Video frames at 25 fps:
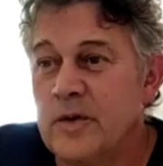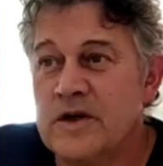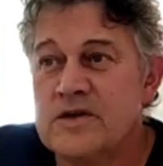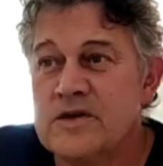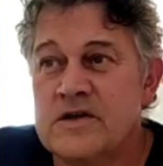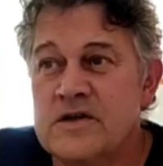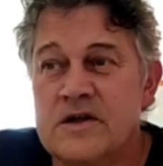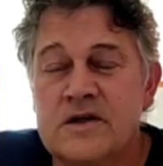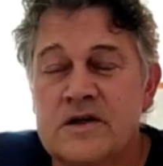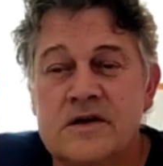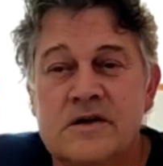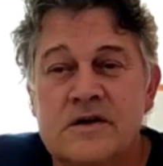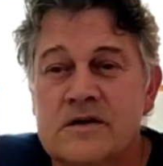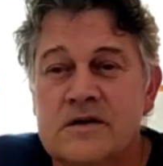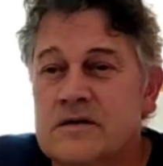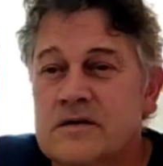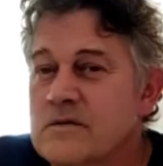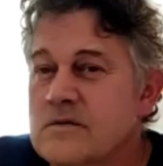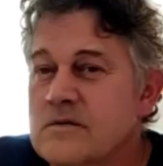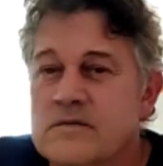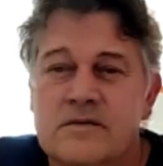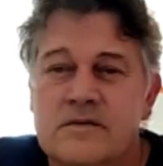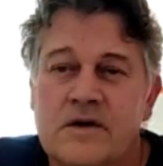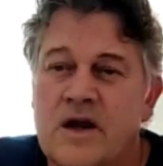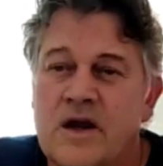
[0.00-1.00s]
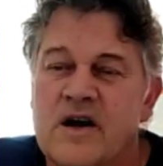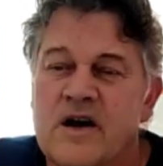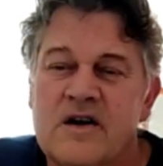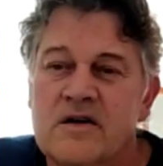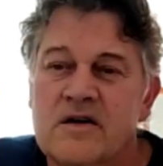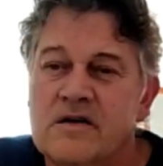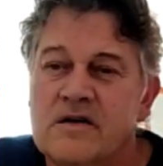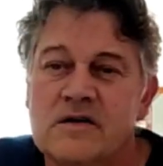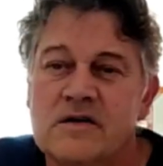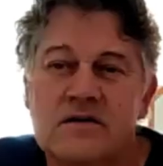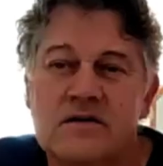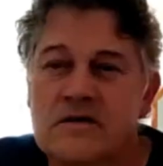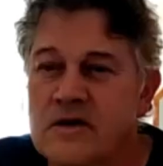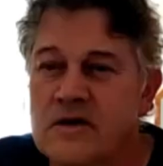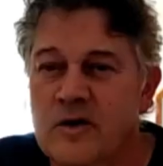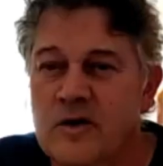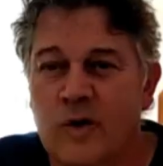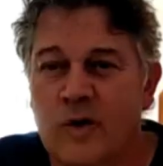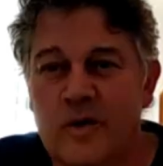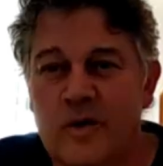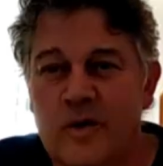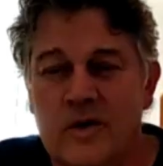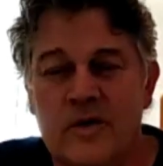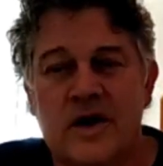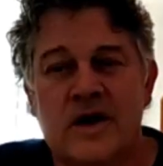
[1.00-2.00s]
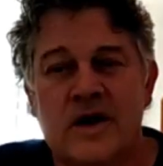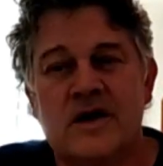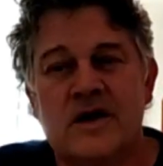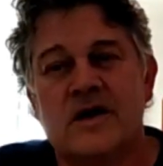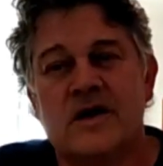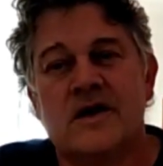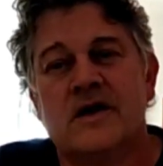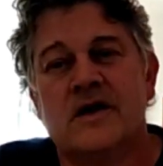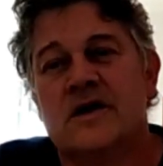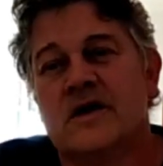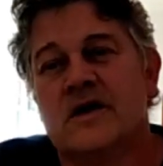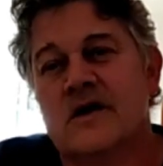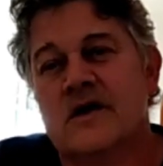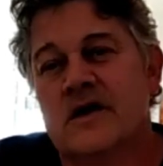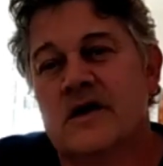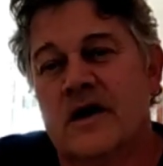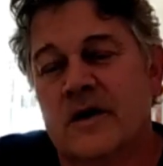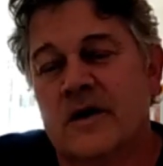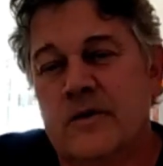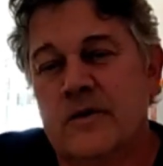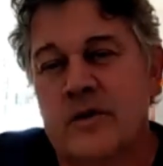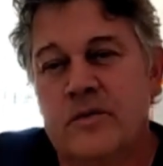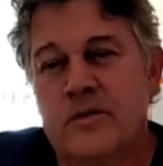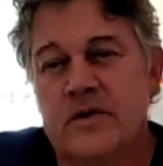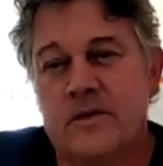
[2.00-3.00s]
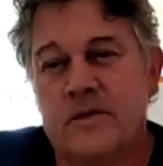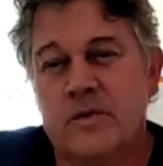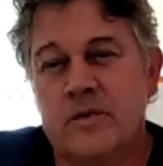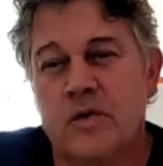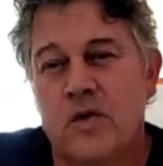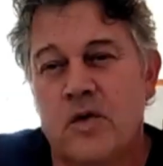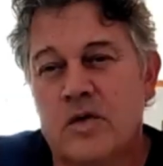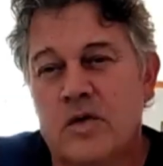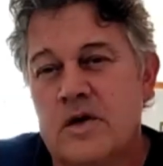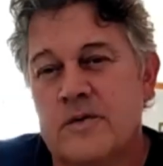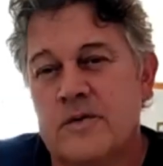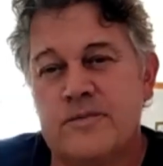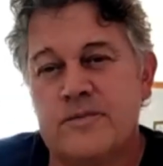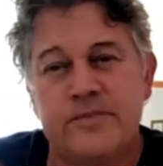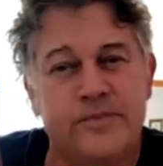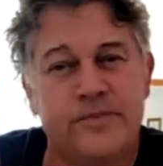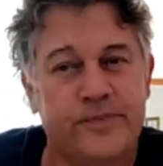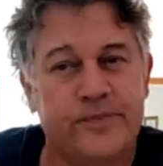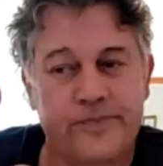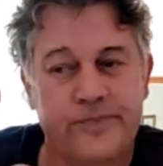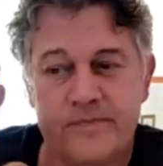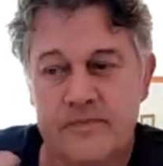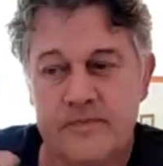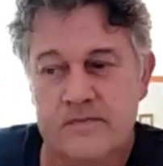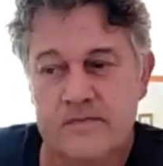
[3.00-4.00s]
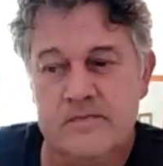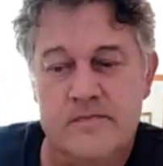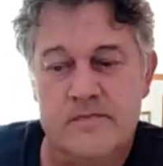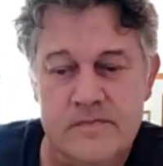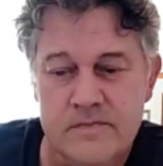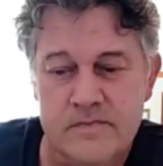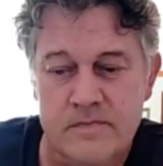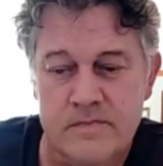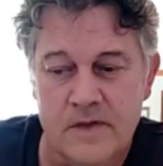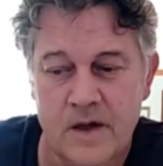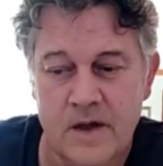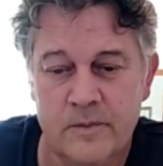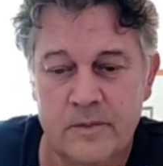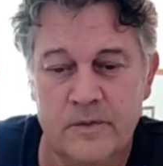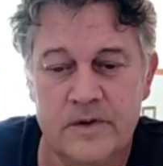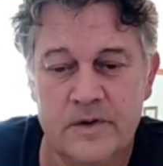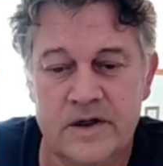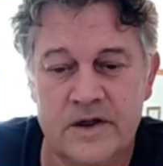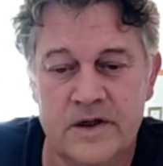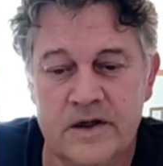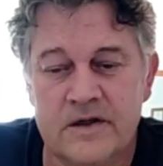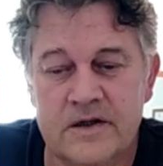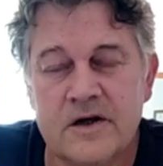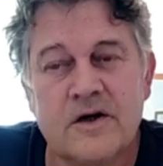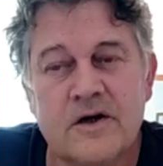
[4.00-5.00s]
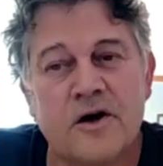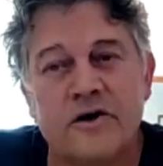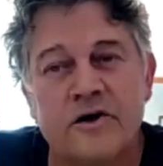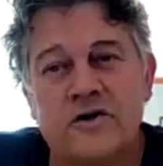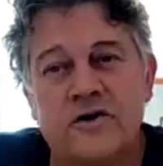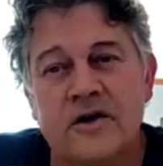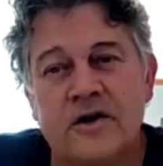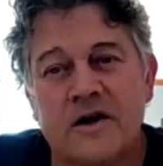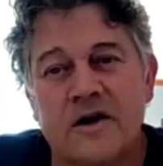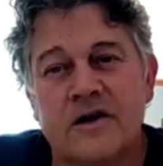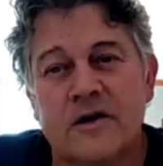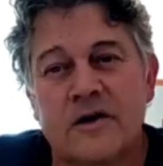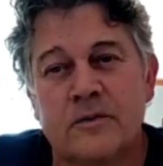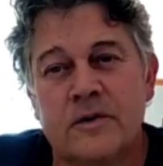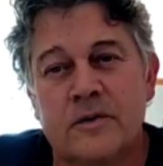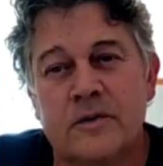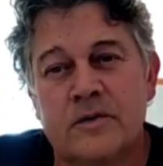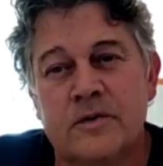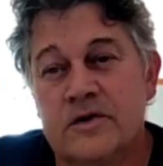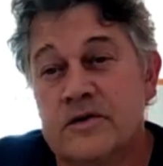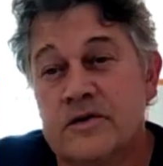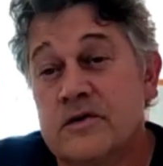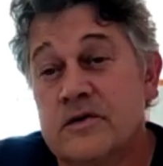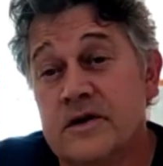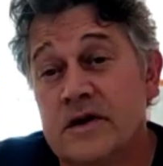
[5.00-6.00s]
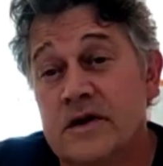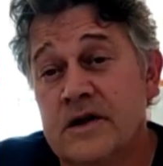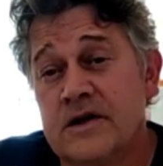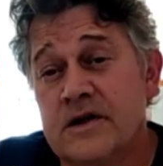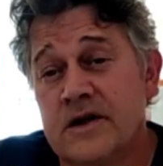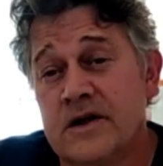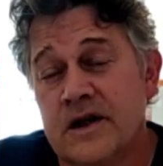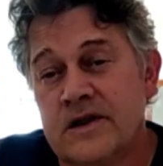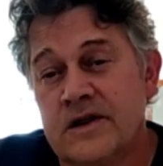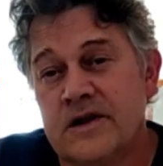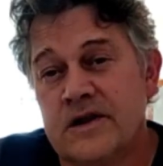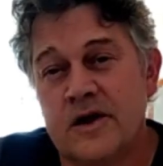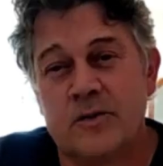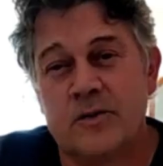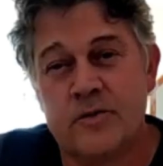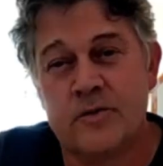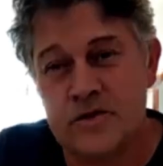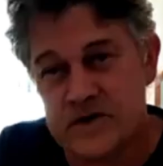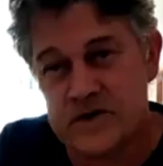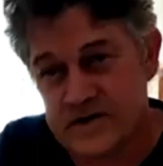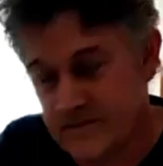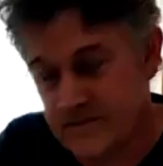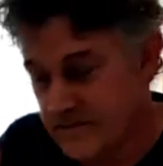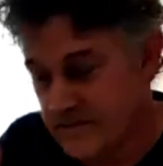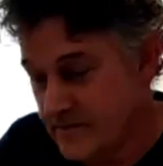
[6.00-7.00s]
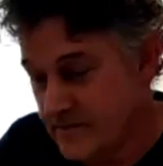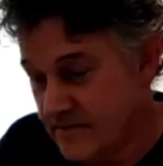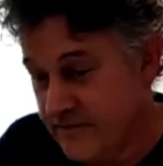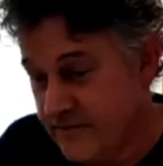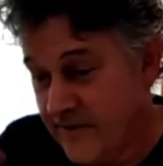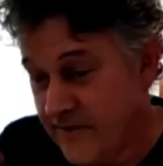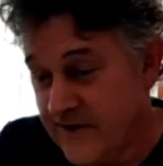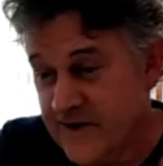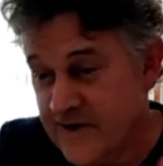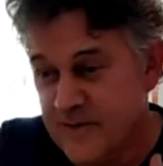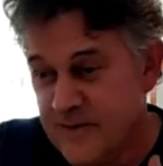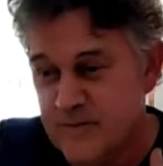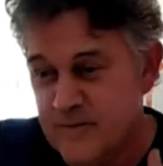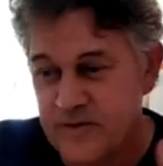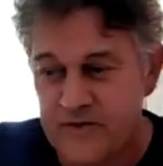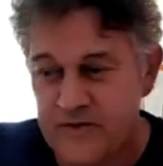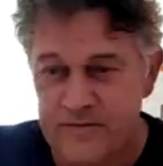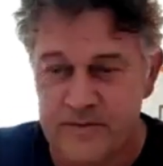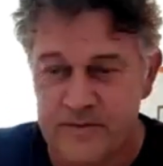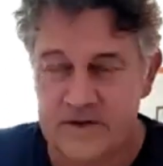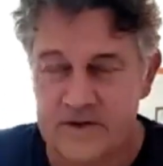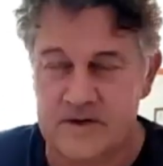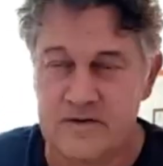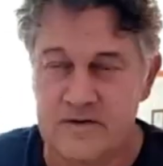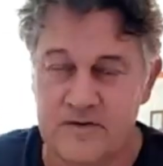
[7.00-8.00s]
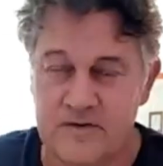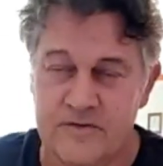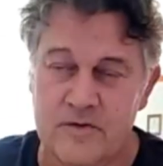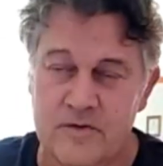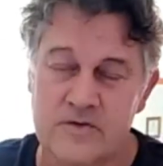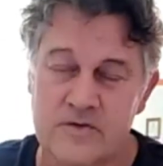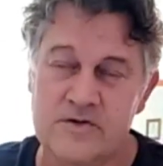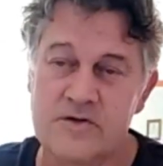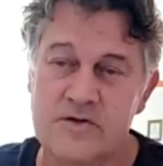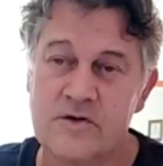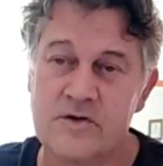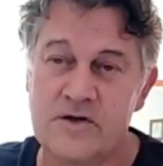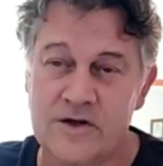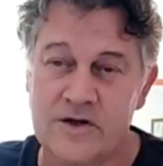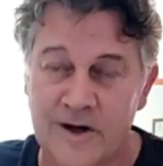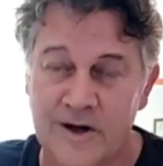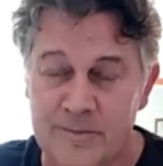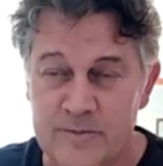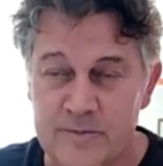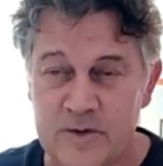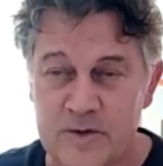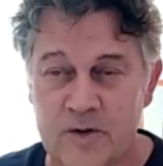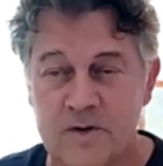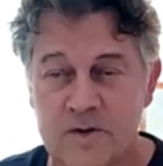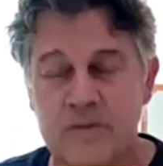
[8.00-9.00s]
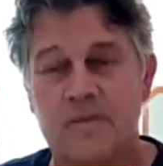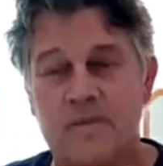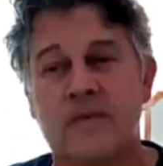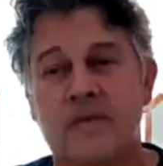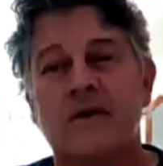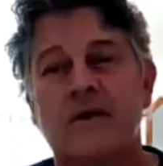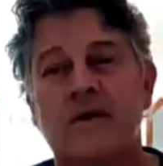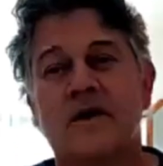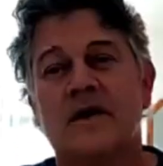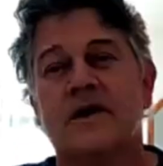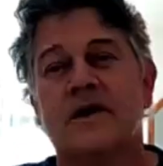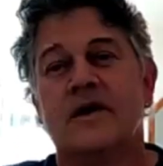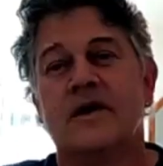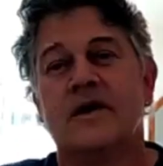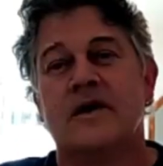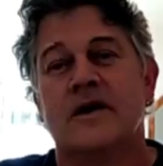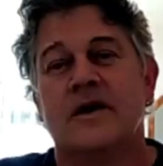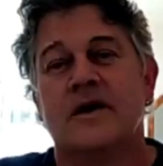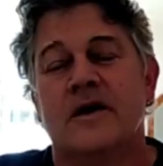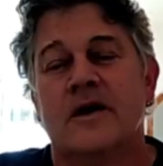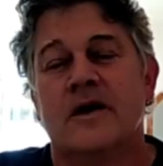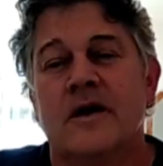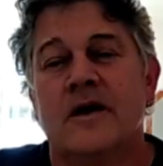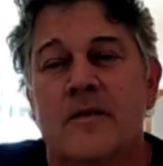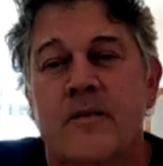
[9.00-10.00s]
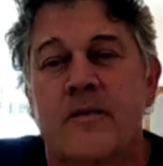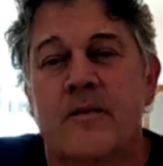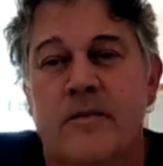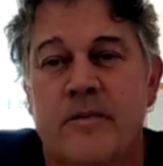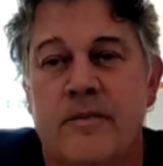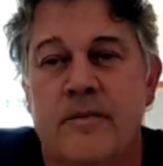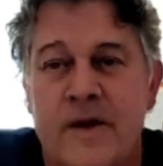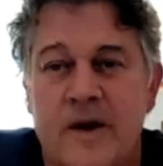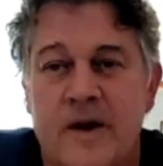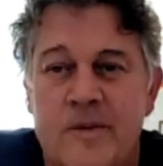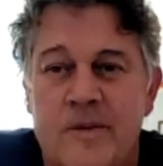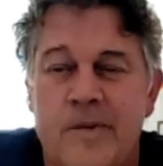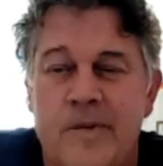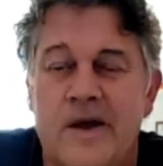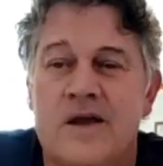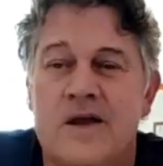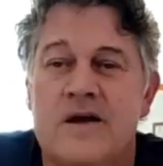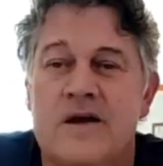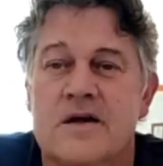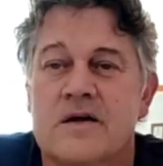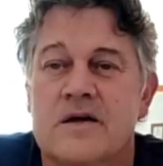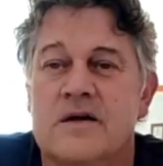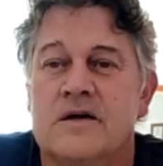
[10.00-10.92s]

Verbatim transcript: watching, carry on the normal way. And we would walk and we would hit a contact and we would do in that thick bush fire movement. Of course, you dump your backpack